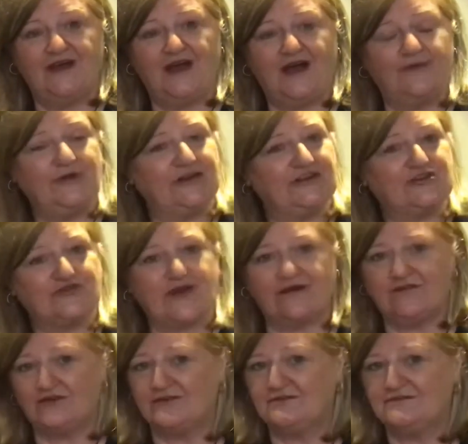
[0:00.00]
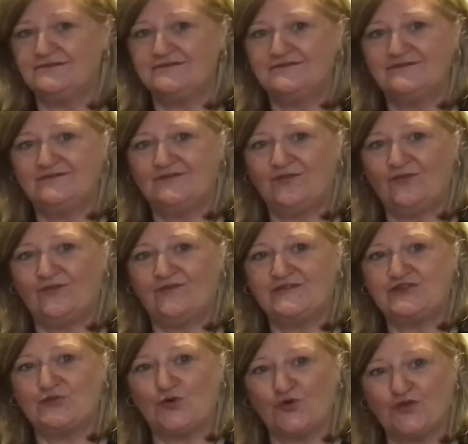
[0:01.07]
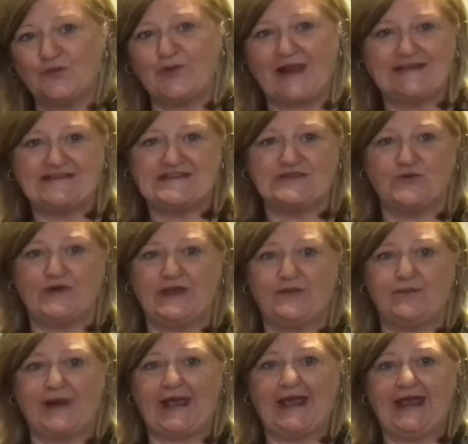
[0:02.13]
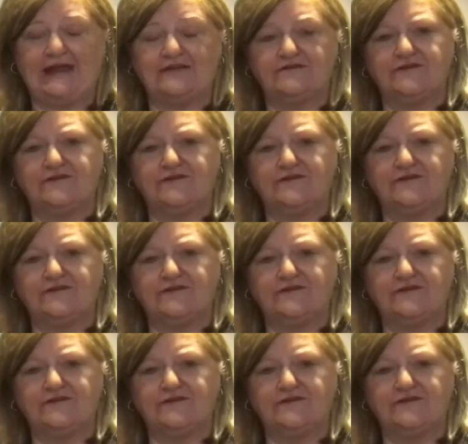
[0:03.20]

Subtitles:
I'm going to travel to all the places we had planned.